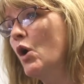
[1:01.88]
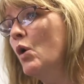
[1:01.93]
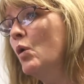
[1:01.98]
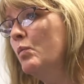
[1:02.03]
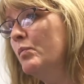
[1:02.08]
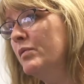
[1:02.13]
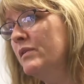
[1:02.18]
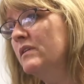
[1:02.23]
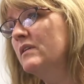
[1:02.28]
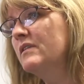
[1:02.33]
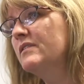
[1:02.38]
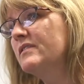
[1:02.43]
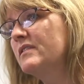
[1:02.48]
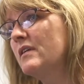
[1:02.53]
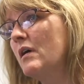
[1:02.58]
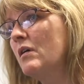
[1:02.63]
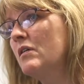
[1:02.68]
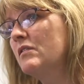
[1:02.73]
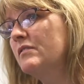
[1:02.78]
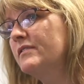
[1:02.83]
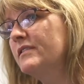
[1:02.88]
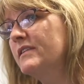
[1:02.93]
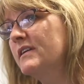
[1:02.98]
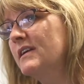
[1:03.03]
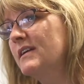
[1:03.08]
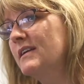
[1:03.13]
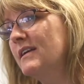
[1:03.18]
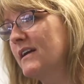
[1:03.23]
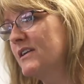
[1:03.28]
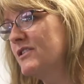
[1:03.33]
openness of the
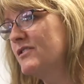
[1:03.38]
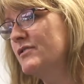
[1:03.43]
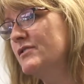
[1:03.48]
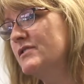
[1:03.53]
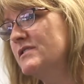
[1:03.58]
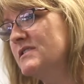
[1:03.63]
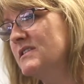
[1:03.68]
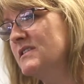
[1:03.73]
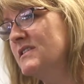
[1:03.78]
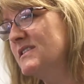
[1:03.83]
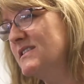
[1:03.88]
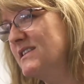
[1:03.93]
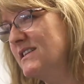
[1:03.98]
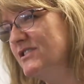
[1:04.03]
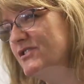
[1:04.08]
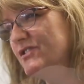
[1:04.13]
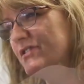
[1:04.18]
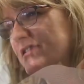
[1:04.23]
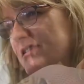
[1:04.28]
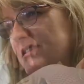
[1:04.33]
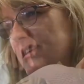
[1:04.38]
lecturers and the teaching